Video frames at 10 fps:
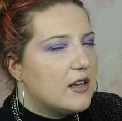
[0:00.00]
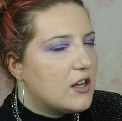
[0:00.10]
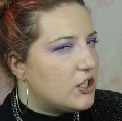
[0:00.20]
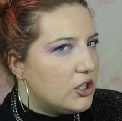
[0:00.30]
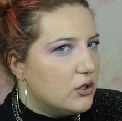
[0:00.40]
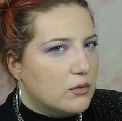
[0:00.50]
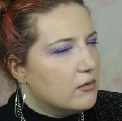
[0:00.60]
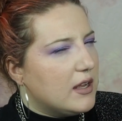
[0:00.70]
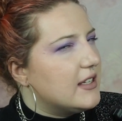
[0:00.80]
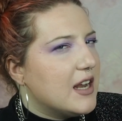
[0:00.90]
too
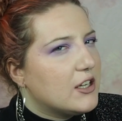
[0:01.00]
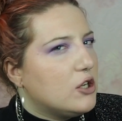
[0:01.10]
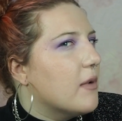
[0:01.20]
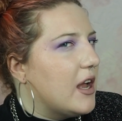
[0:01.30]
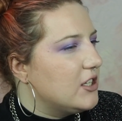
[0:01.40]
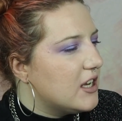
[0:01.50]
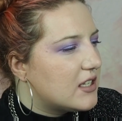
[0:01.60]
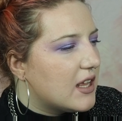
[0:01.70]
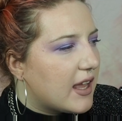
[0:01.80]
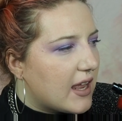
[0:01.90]
much. It's
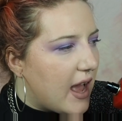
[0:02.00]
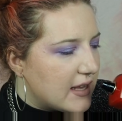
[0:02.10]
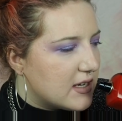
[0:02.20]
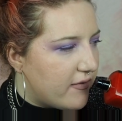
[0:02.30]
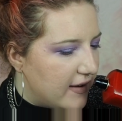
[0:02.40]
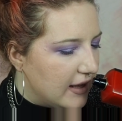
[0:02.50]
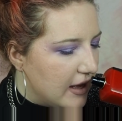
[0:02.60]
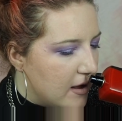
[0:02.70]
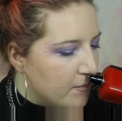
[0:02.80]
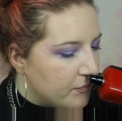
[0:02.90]
like it has enough
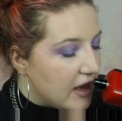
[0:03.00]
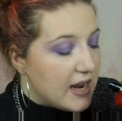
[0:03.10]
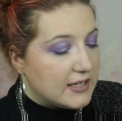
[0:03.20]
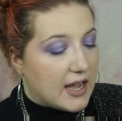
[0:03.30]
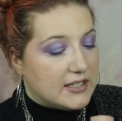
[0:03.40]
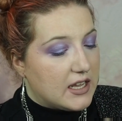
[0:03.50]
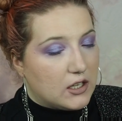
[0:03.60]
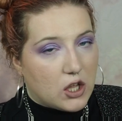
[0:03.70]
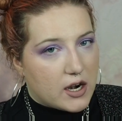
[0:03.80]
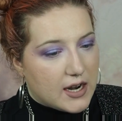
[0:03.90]
vanilla. And as I said, a
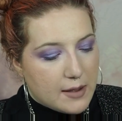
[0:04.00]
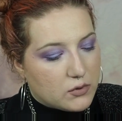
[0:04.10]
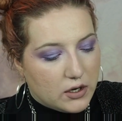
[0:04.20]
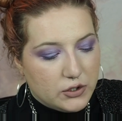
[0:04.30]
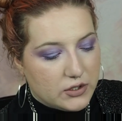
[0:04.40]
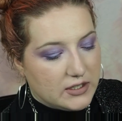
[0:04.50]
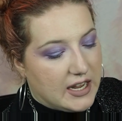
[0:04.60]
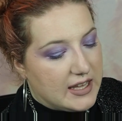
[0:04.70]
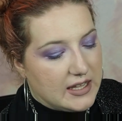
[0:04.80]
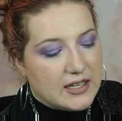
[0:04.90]
lot of times what I'll do is I'll
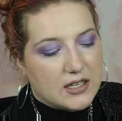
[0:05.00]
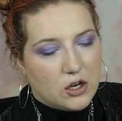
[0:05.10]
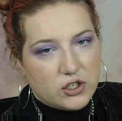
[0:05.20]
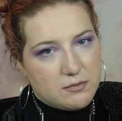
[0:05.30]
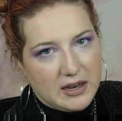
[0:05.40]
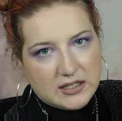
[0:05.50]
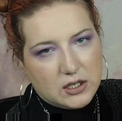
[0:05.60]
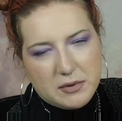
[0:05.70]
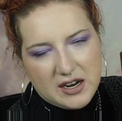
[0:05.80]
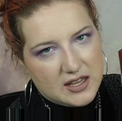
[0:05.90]
take this and I'll just mix a
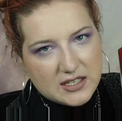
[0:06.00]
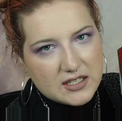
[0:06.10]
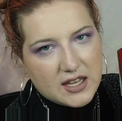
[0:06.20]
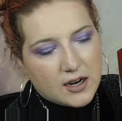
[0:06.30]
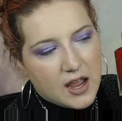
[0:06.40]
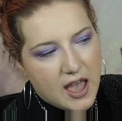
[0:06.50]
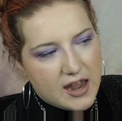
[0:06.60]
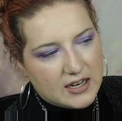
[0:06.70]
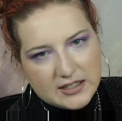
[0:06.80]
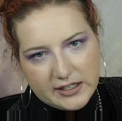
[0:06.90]
little bit of this in there,
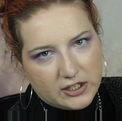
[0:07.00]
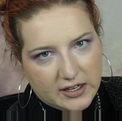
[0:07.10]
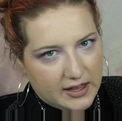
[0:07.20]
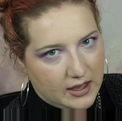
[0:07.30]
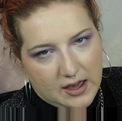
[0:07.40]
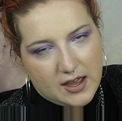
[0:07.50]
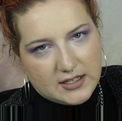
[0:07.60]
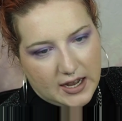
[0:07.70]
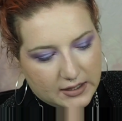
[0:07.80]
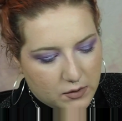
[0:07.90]
and it's literally like
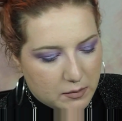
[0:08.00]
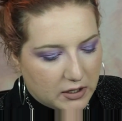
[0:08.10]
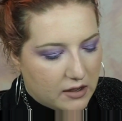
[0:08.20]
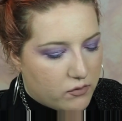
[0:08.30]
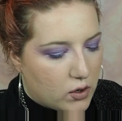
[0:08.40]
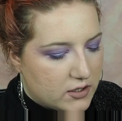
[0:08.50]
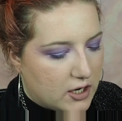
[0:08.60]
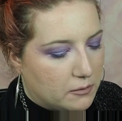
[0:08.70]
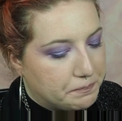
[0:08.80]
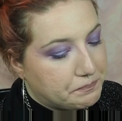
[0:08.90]
exactly what I'm looking for. So